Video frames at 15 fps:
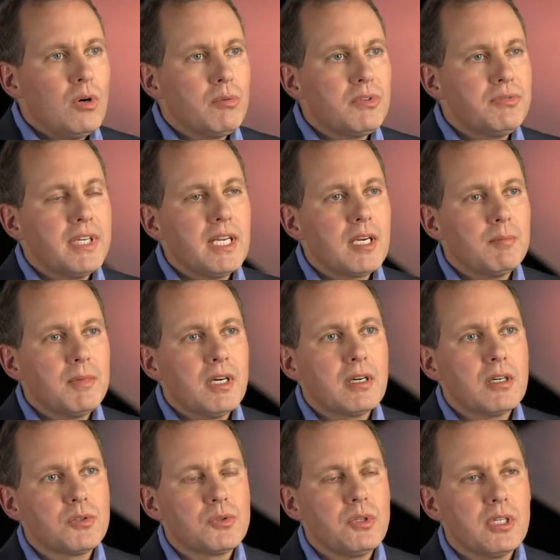When Feeding America
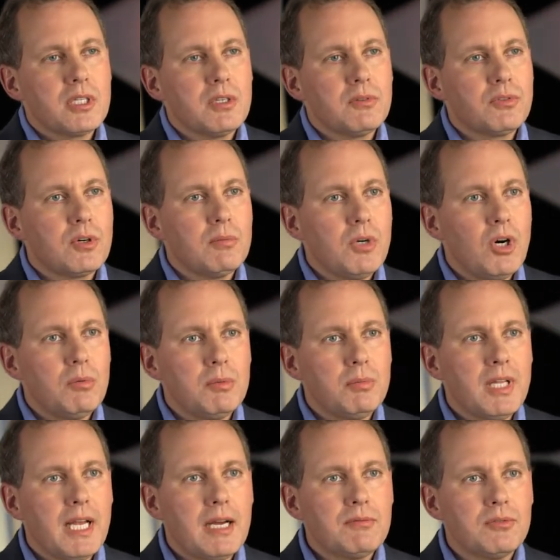was looking for a mobile
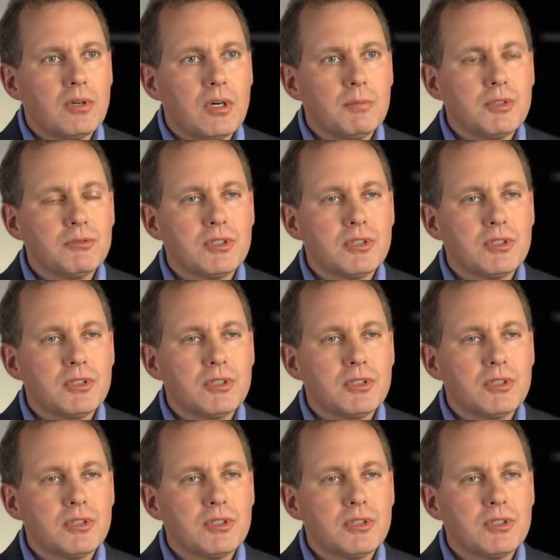platform, it